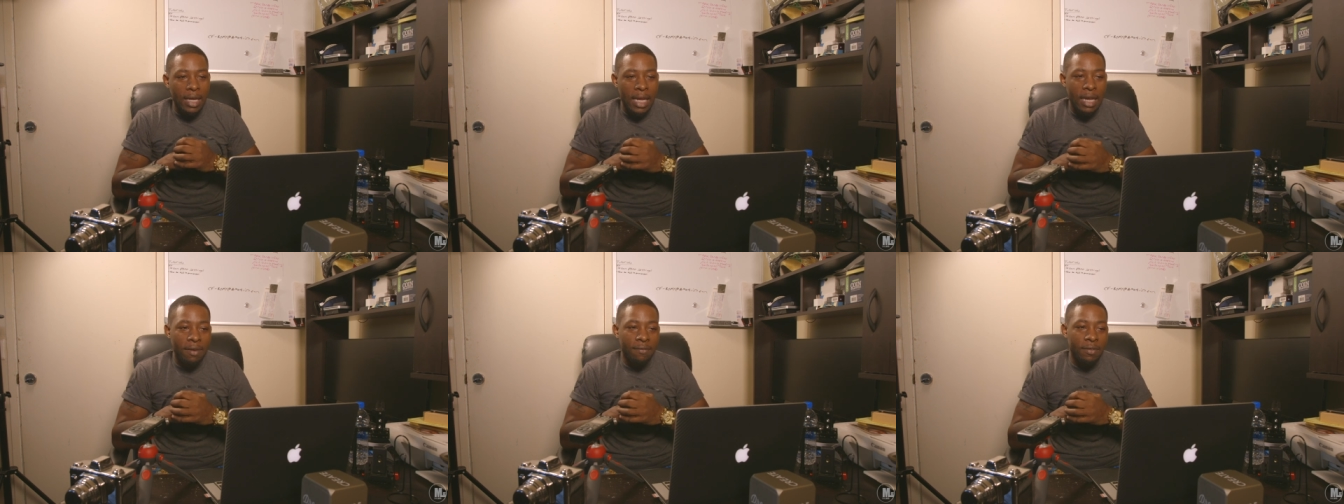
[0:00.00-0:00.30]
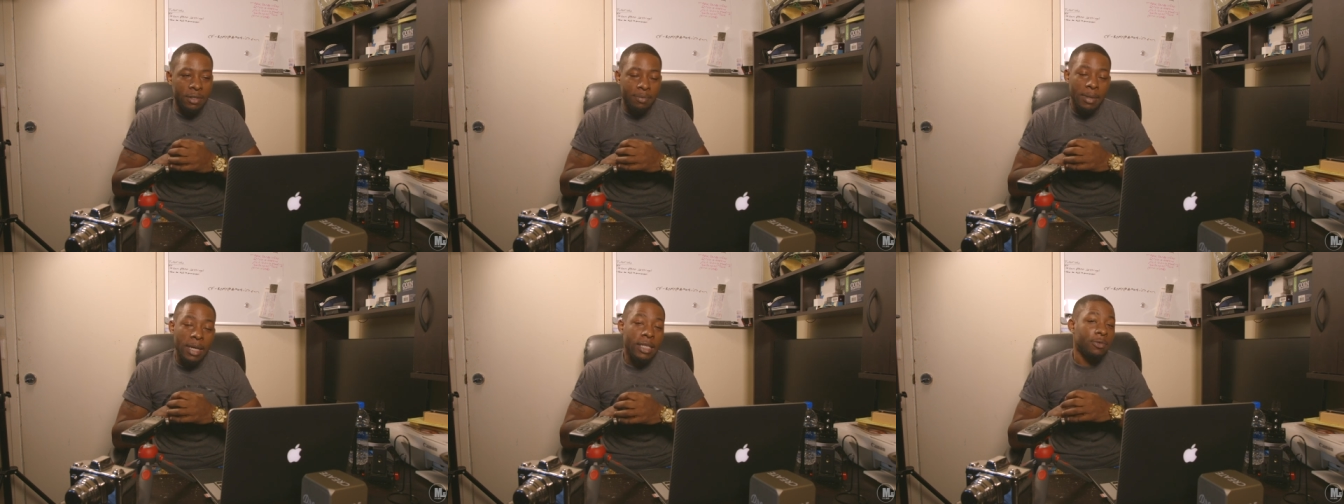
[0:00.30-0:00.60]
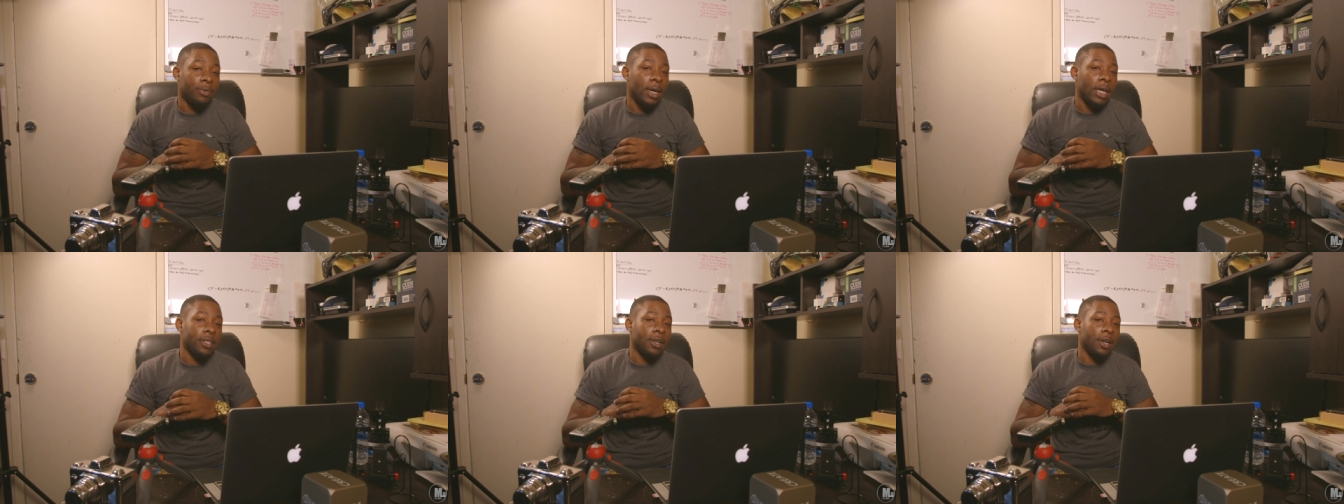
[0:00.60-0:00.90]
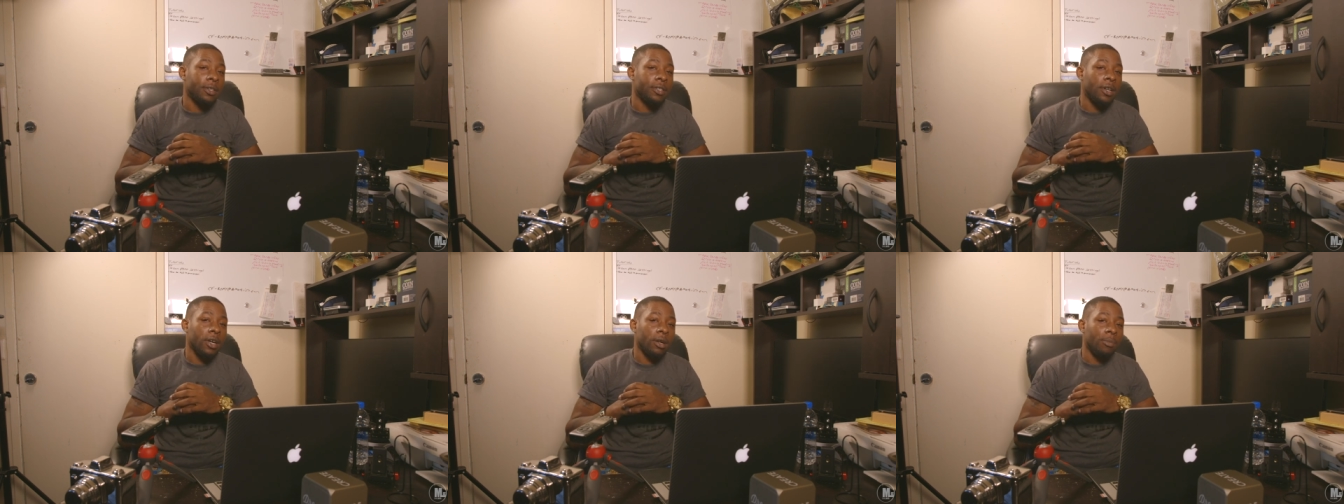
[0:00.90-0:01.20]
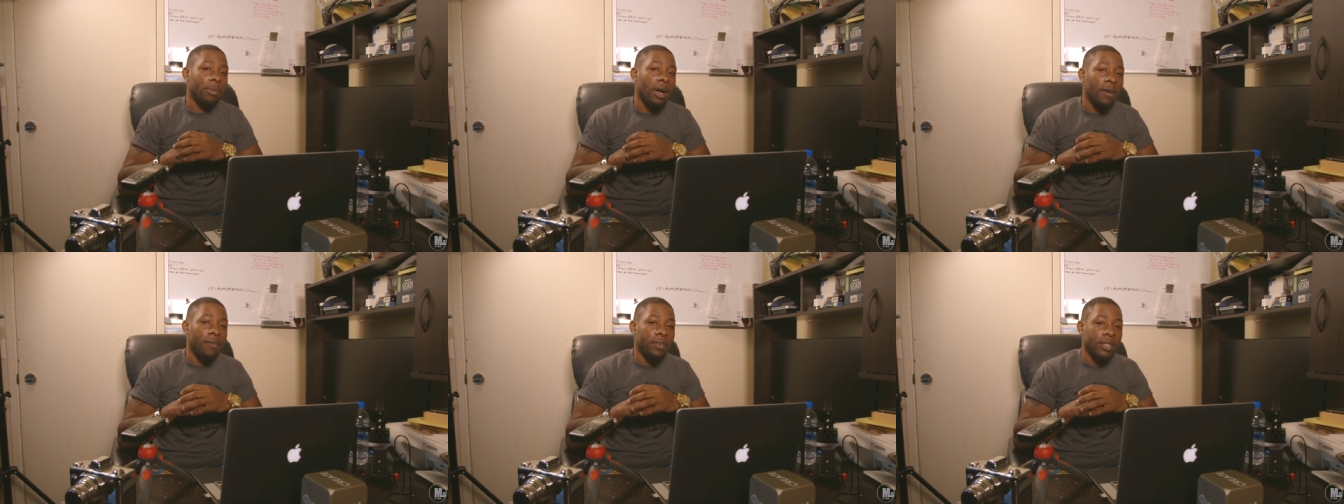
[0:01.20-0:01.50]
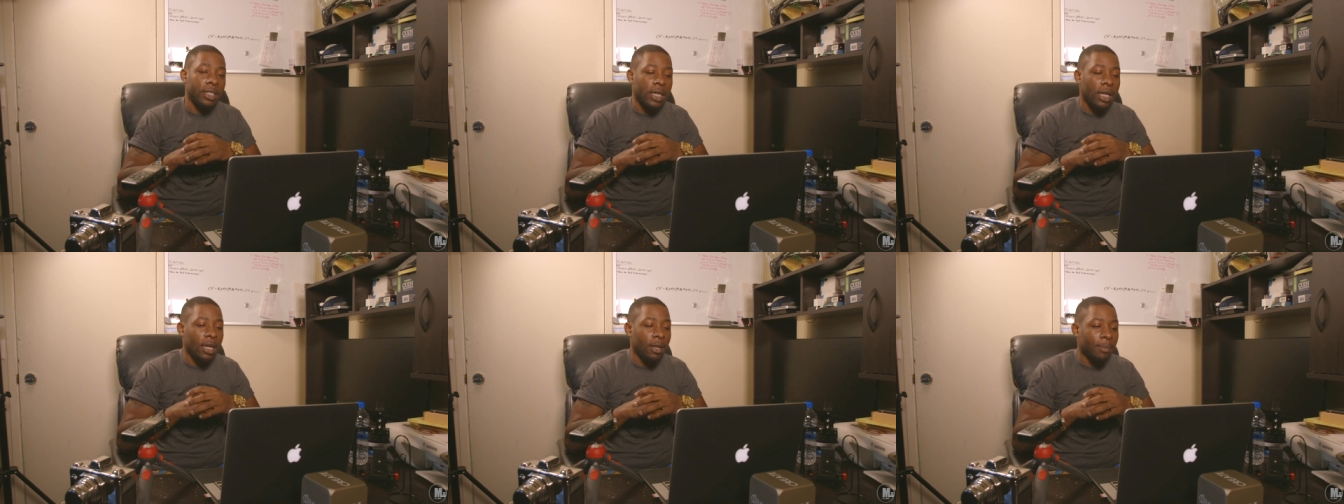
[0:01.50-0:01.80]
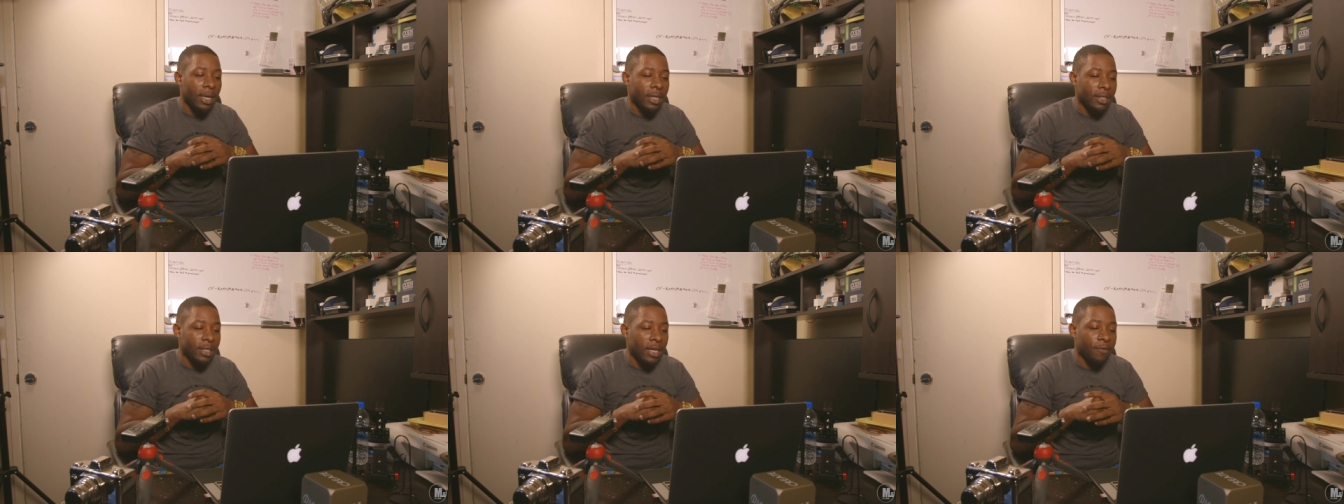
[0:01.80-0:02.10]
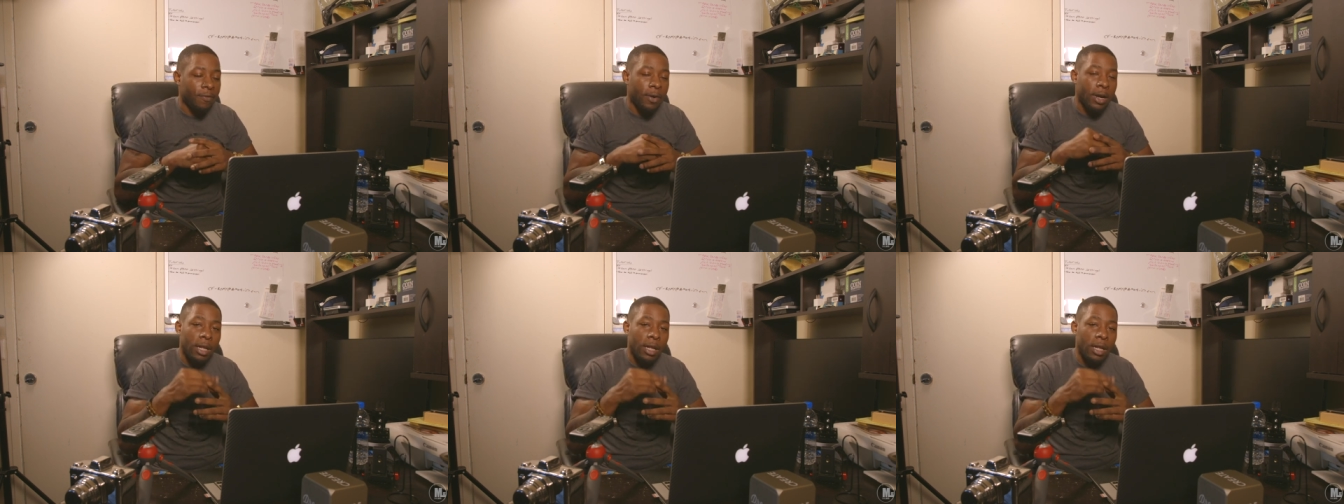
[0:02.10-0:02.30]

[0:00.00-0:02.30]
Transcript: even, especially when I started talking about selling my stuff.